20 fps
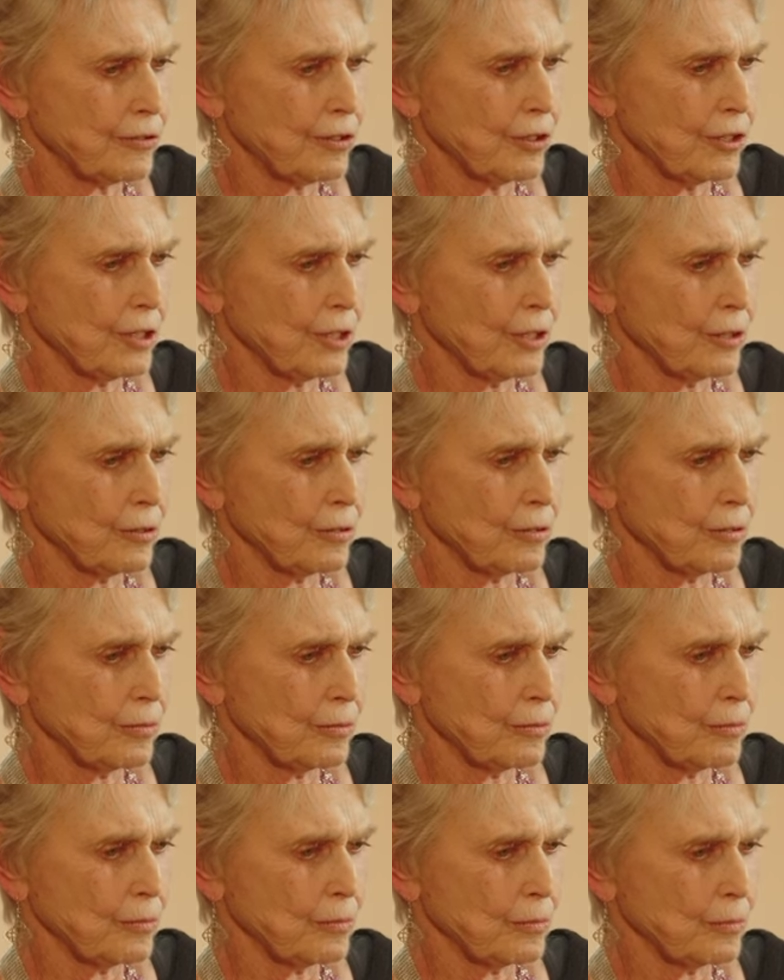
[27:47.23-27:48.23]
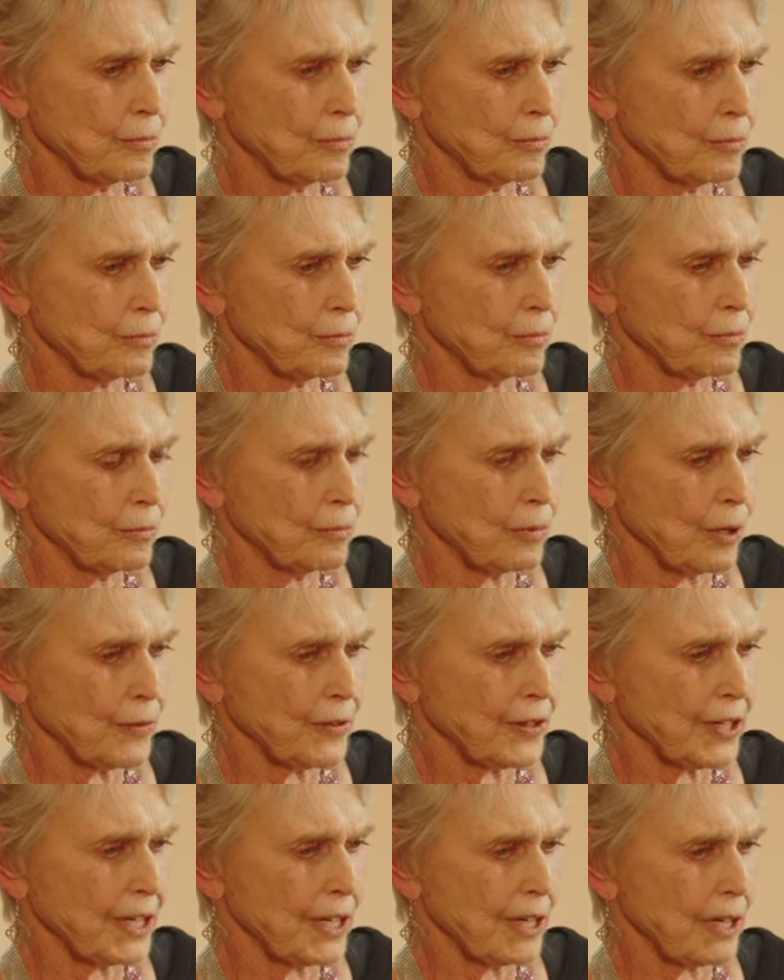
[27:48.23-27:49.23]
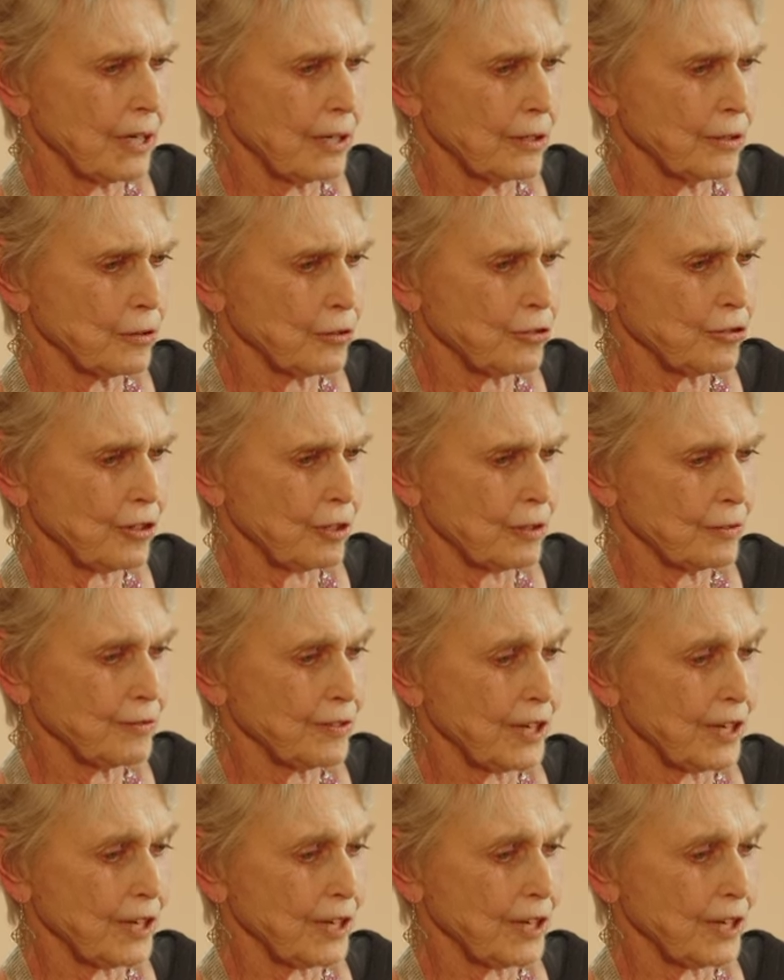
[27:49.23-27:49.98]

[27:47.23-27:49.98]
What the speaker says: to know what they are yourself.